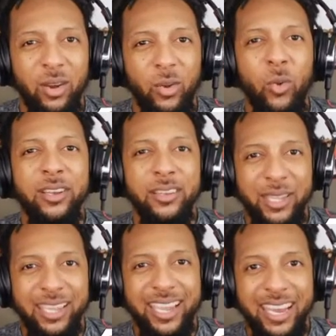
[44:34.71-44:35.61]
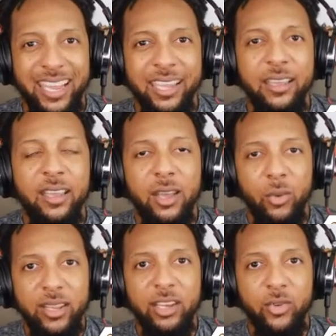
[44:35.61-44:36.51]
going to be getting
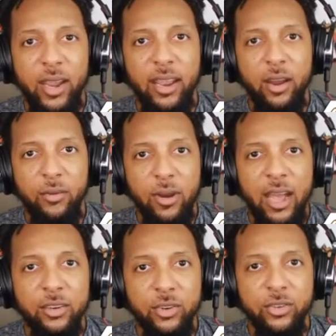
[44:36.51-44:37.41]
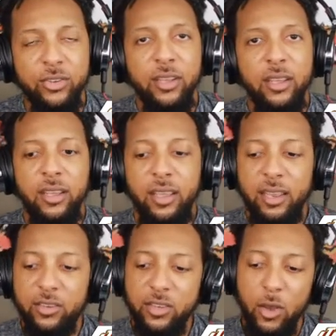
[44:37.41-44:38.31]
when they trade Aaron Rodgers.
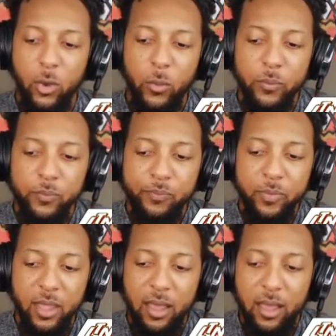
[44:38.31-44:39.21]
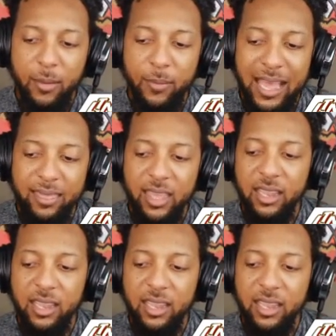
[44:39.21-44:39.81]
And so I think